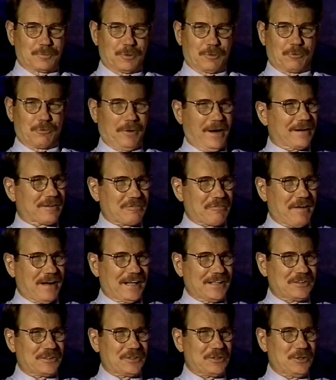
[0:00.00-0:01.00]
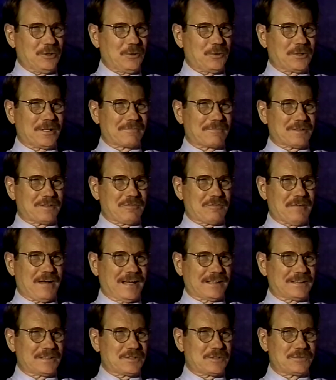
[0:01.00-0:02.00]
gratifying to you, given the
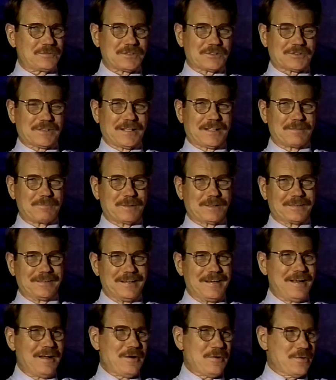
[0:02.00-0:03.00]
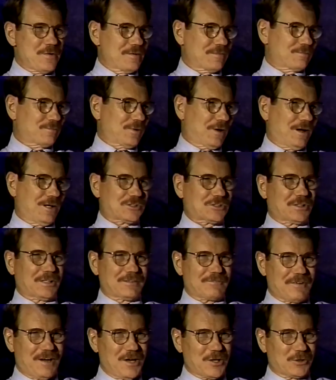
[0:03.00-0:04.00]
fact that you've just kind of been
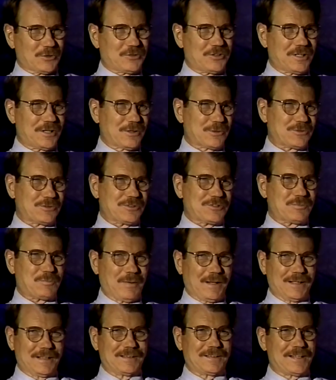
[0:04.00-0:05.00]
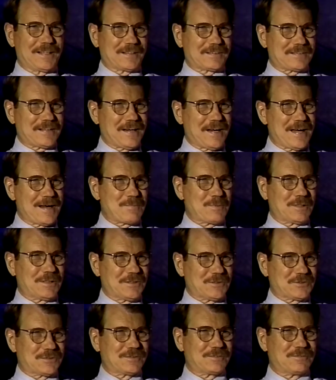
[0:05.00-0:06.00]
hustling volunteers and spending a lot of time in
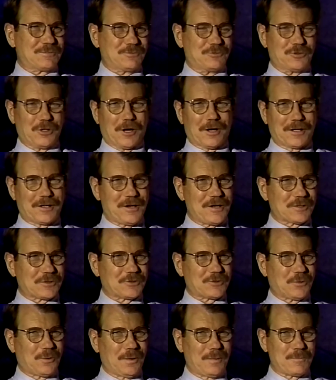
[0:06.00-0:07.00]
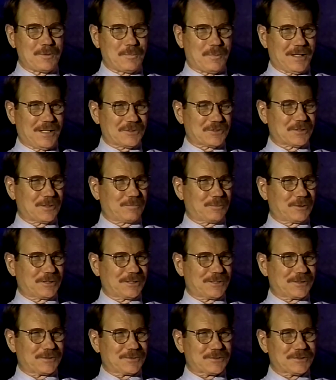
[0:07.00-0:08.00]
this dark auditorium the past couple of
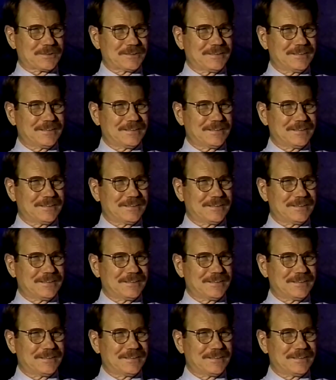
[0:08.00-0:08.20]
years.